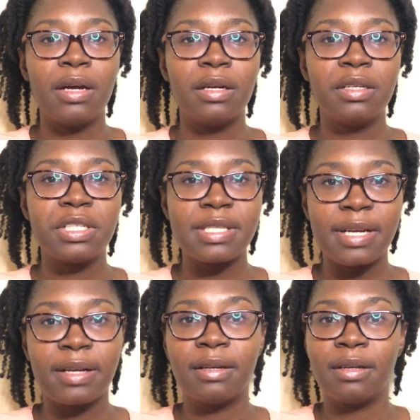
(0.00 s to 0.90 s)
she
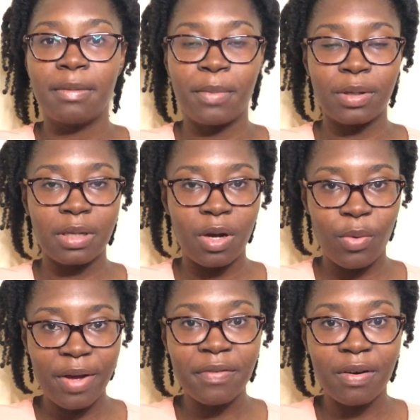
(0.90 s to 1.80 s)
said, but
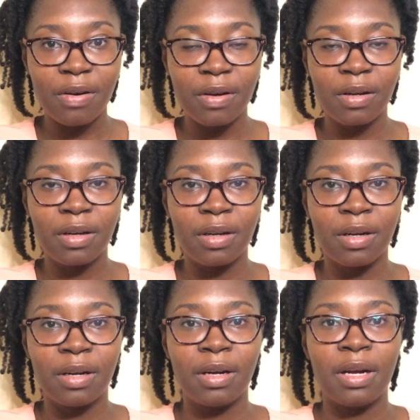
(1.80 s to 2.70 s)
however,
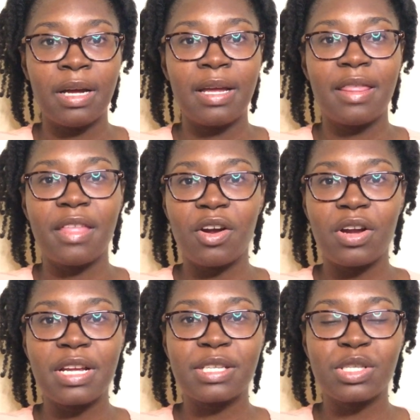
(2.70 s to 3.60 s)
there
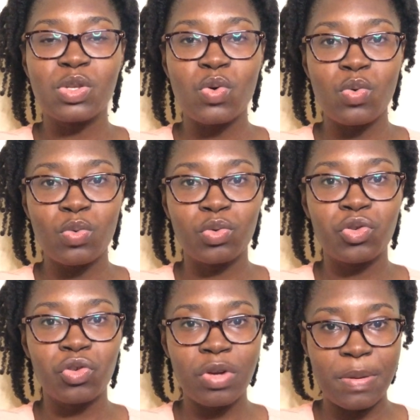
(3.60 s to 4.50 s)
is no
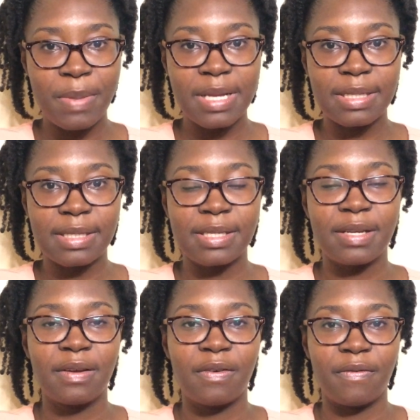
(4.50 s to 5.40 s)
treatment
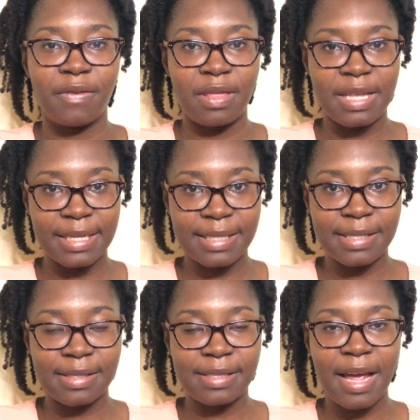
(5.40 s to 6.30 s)
for
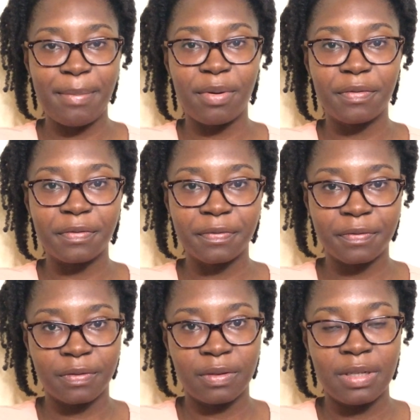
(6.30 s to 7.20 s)
this type
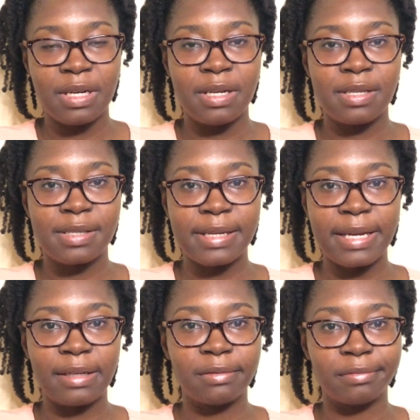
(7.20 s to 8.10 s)
of
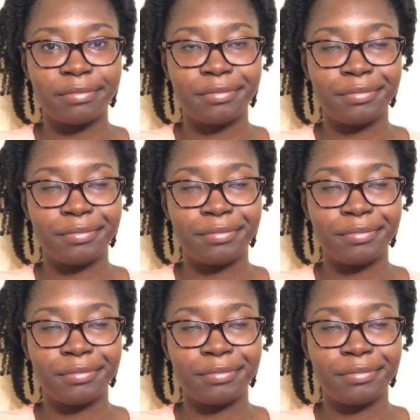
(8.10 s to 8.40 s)
skin